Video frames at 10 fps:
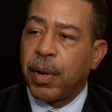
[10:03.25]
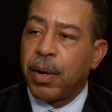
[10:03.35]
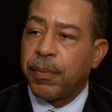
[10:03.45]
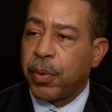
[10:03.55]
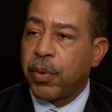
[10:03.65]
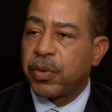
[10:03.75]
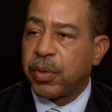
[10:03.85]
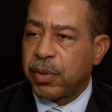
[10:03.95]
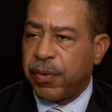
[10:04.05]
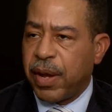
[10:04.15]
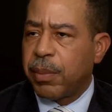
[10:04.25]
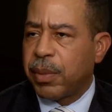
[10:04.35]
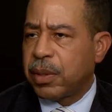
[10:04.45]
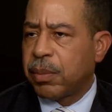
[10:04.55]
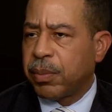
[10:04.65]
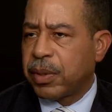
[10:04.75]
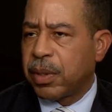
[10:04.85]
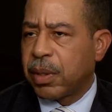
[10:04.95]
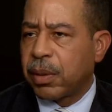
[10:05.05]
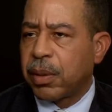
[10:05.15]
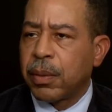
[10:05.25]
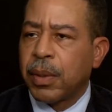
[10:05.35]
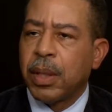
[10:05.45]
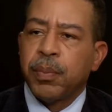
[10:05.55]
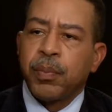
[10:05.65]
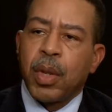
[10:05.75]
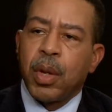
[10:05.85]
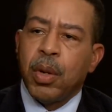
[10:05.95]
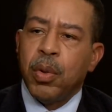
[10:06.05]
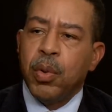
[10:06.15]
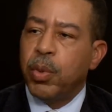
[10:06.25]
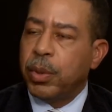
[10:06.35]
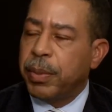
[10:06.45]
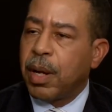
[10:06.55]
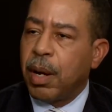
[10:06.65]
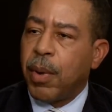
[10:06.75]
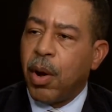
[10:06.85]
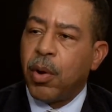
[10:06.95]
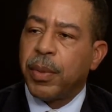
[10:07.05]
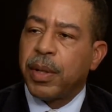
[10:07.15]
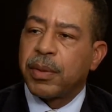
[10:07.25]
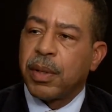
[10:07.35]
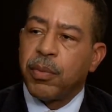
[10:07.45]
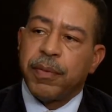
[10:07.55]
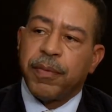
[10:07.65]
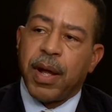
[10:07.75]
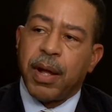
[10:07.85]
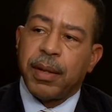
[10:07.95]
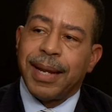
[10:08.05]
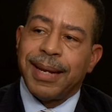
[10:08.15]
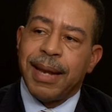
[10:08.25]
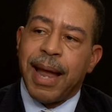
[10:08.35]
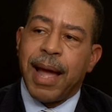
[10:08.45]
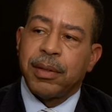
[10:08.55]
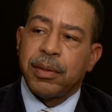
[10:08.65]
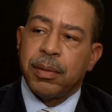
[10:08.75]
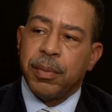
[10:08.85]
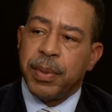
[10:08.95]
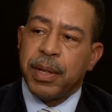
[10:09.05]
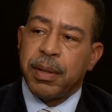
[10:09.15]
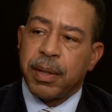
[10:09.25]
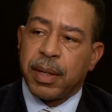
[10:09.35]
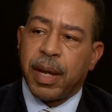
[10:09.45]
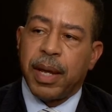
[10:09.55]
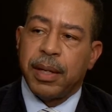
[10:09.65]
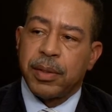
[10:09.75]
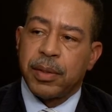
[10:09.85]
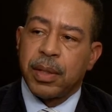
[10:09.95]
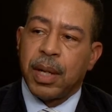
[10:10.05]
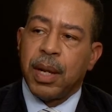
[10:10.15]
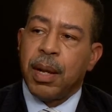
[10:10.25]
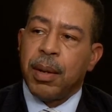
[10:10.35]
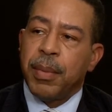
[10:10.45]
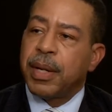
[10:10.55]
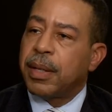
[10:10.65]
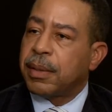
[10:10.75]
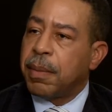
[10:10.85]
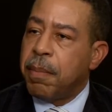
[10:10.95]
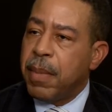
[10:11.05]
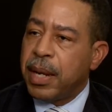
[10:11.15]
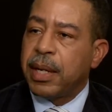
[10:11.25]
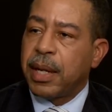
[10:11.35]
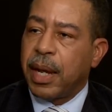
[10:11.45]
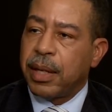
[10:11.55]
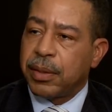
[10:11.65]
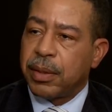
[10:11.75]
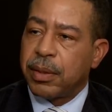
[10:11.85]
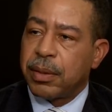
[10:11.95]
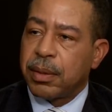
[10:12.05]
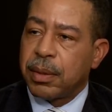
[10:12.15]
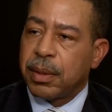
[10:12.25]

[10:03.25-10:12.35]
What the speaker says: of persons, families in particular, who would become homeless. And we found that not to be the case, because in many cases,